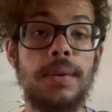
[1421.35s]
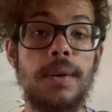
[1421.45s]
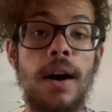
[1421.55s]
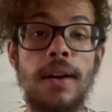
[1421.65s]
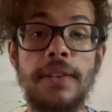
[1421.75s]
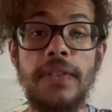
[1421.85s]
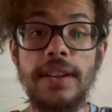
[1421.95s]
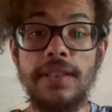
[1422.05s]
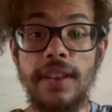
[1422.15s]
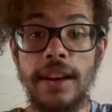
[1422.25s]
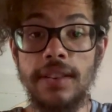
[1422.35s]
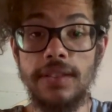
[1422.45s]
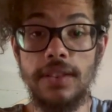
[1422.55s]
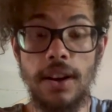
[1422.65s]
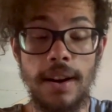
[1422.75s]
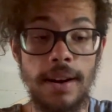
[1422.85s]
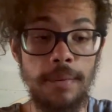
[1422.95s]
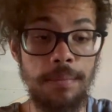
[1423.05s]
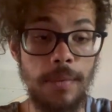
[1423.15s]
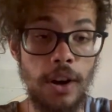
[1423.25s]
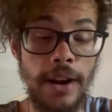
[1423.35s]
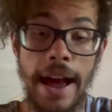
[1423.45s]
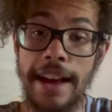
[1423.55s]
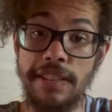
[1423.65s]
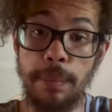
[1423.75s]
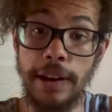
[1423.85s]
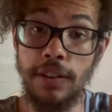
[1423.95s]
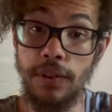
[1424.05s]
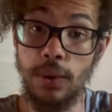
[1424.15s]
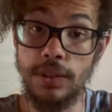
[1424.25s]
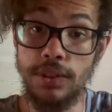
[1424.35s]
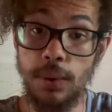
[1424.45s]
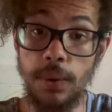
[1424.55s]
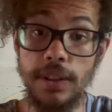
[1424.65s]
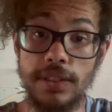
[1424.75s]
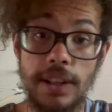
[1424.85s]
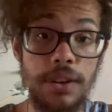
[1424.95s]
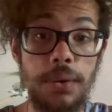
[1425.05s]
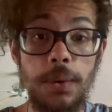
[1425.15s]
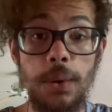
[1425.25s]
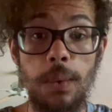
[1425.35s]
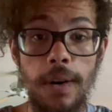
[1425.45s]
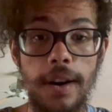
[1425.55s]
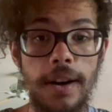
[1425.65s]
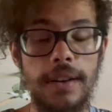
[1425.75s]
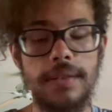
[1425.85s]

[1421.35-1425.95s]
All of these things um, are an aspect of your source and who you are.